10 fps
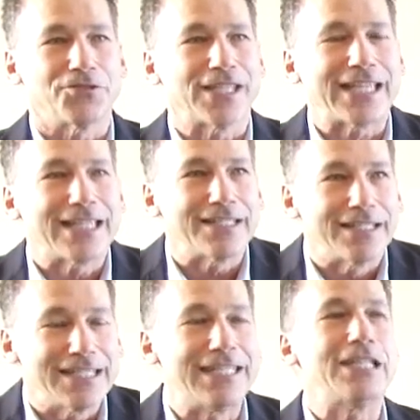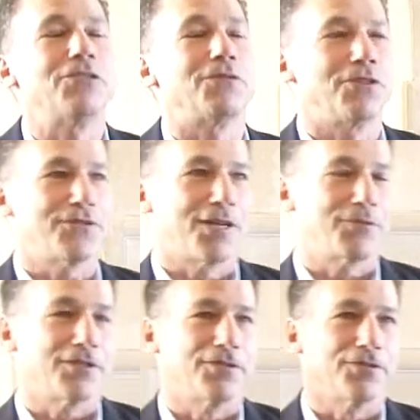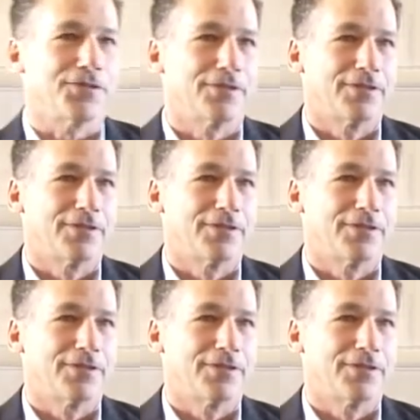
They can deal with those obstacles.